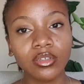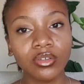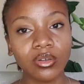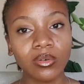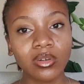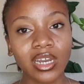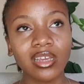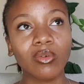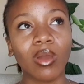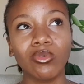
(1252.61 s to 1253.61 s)
You know,
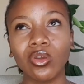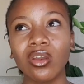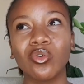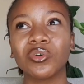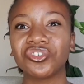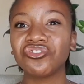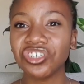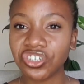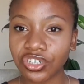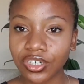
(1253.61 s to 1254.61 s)
like, why would you want to know a
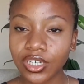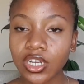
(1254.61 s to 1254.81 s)
stranger?